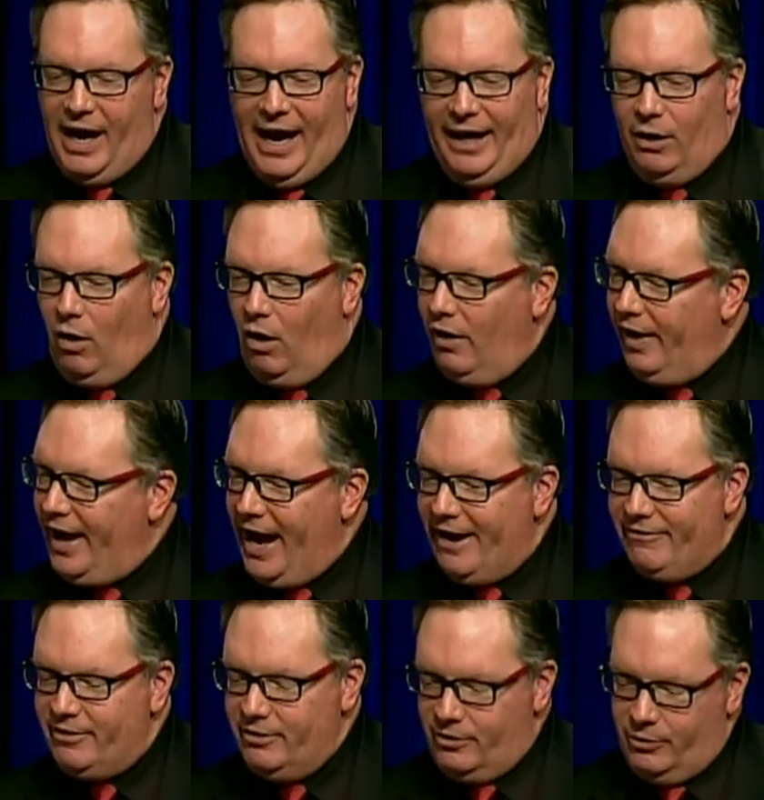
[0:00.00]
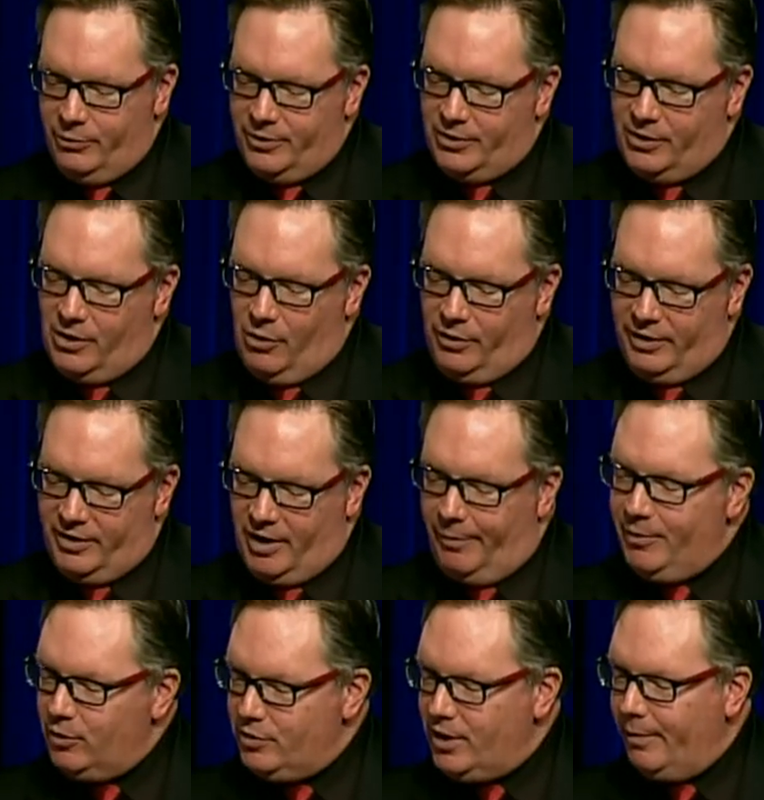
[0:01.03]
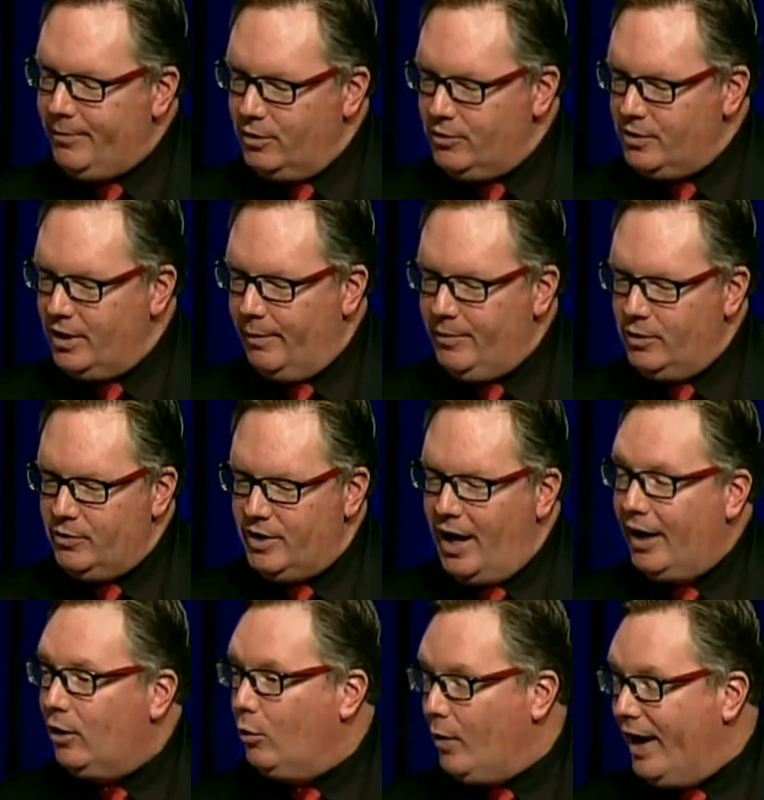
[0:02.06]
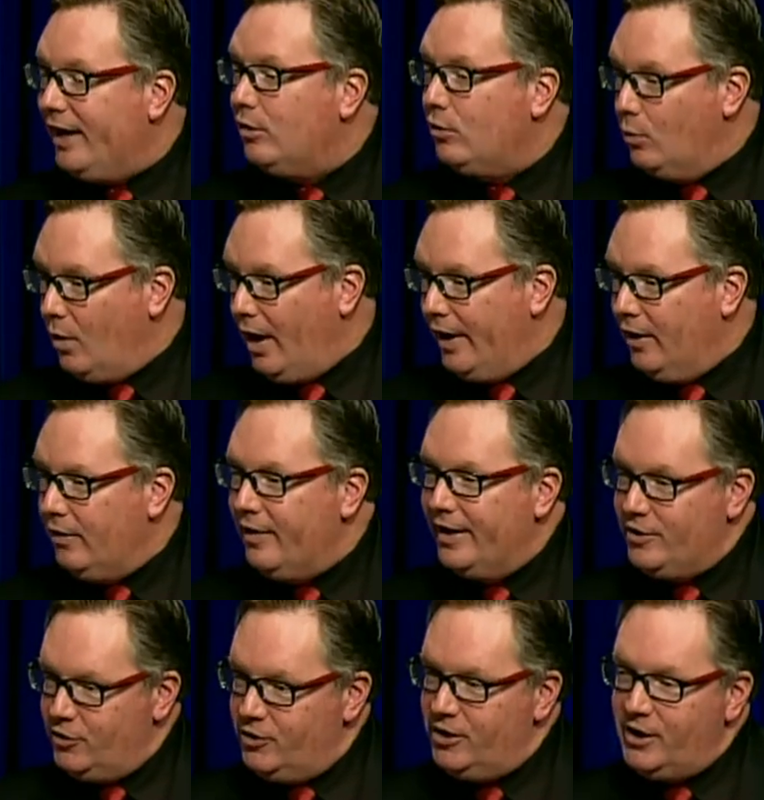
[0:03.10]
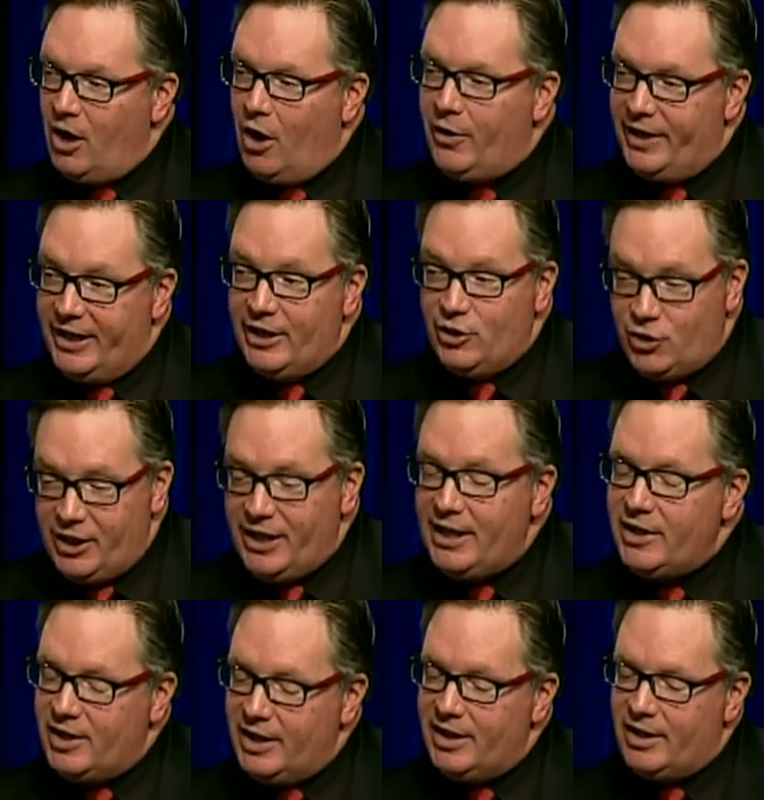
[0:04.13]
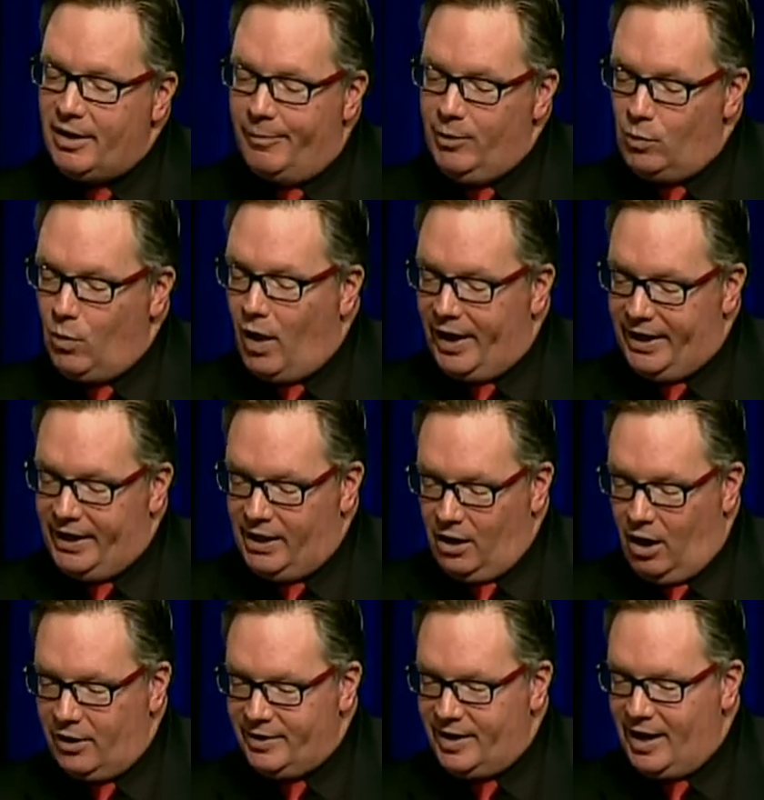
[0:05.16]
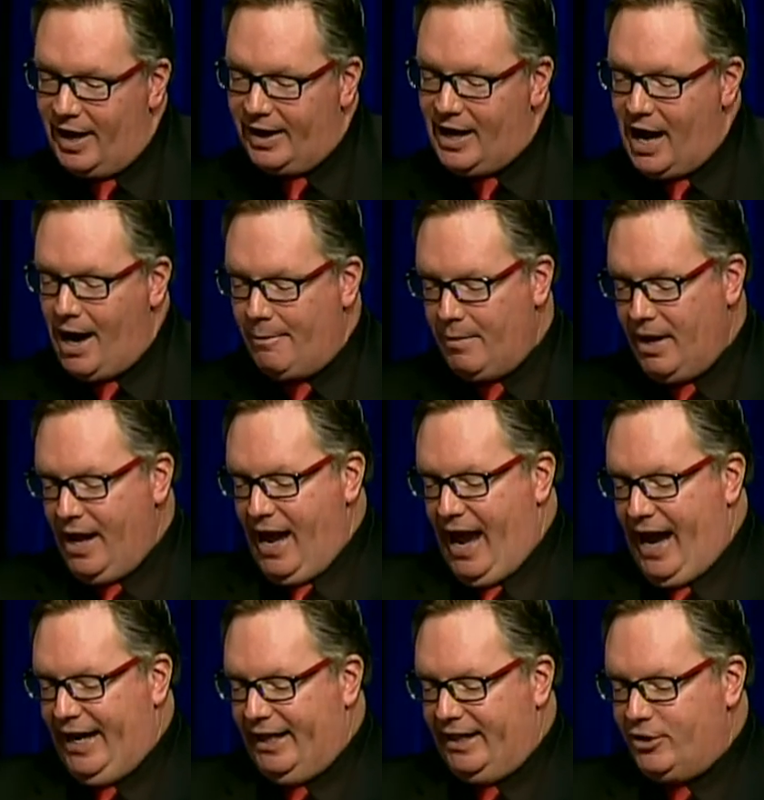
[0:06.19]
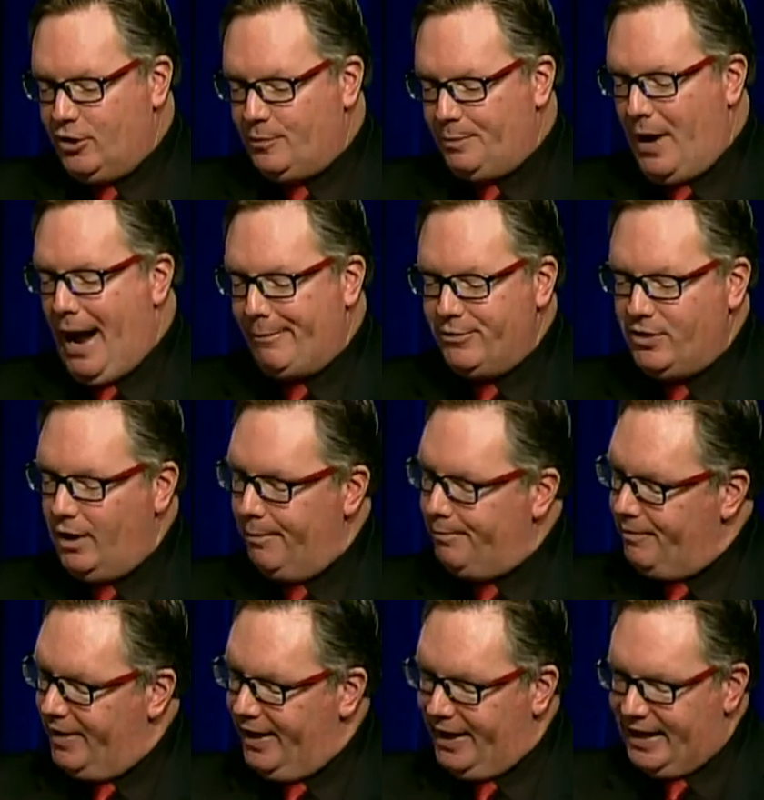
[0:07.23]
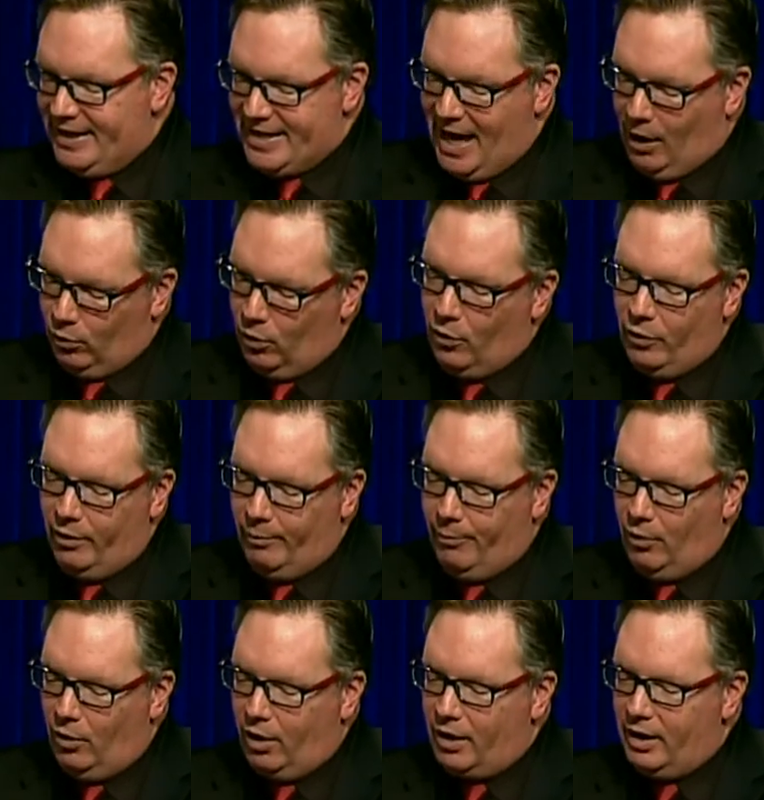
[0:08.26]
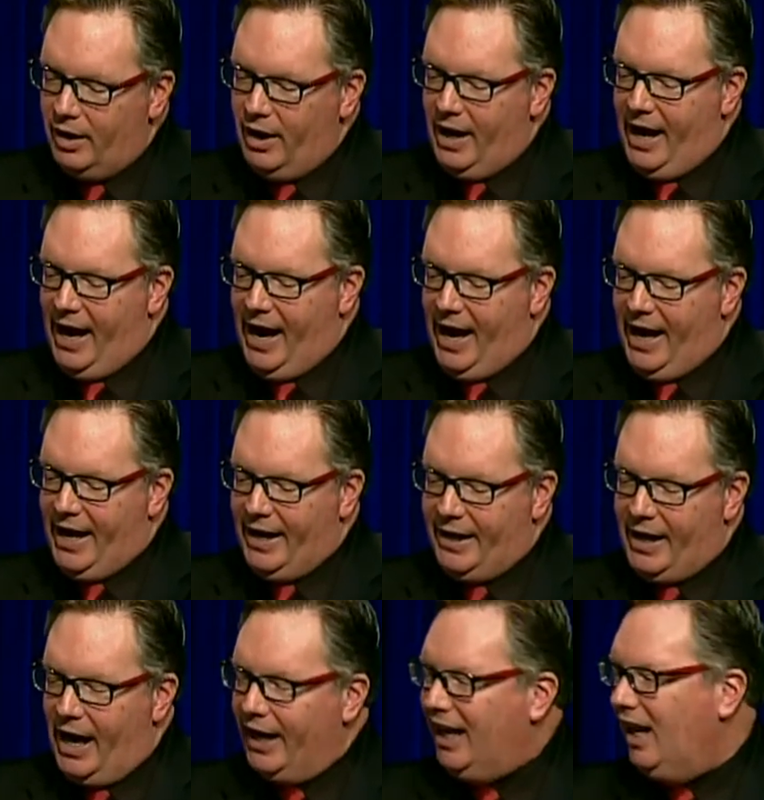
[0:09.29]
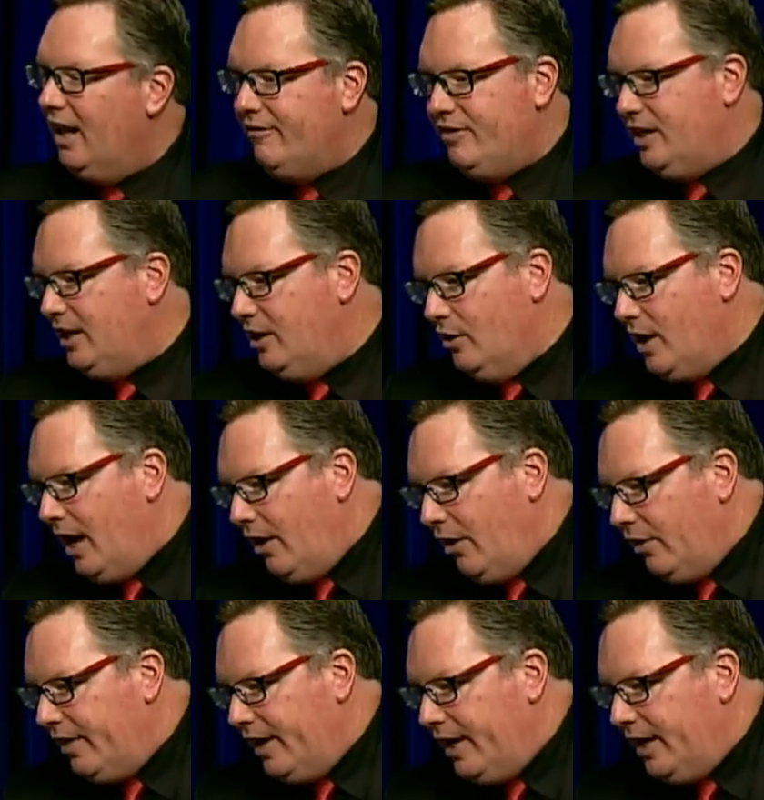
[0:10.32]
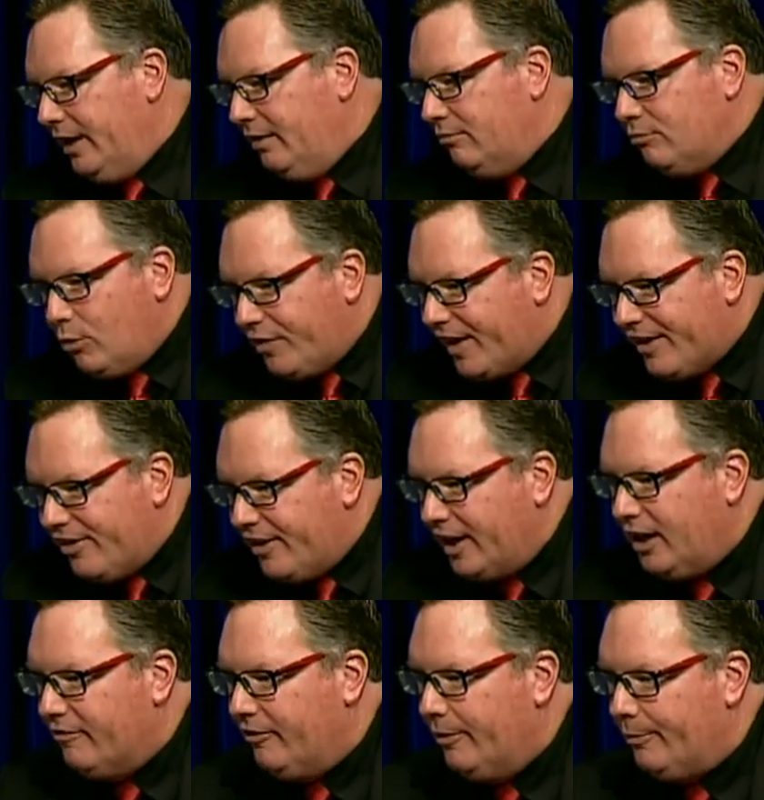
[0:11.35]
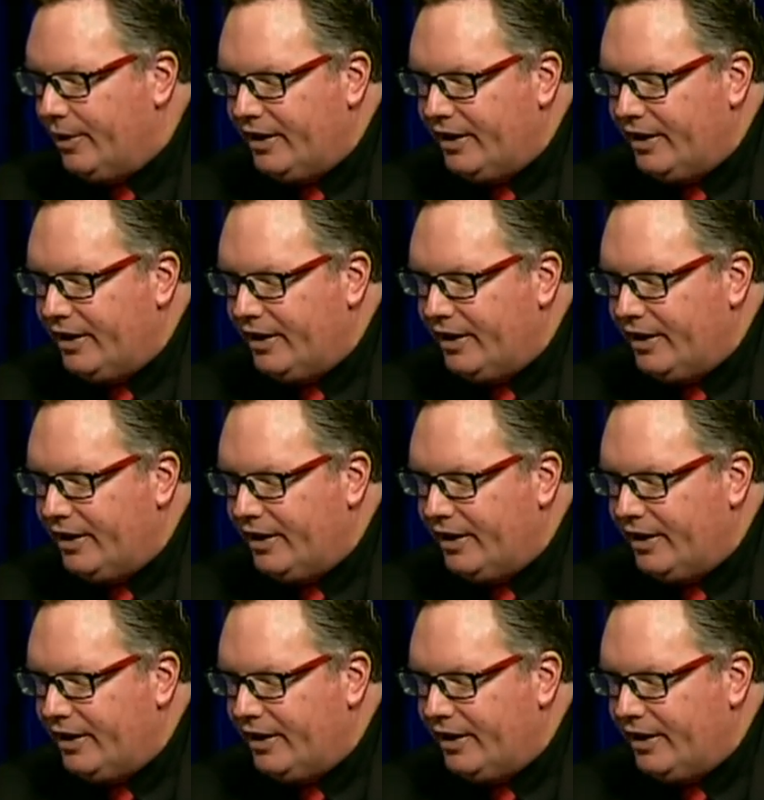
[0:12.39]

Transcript: And all they have to do is go to www.gregdwyer, that's GregDwyer.com, and it just pops up. They can download the book, and I'd love to hear how what they think of it.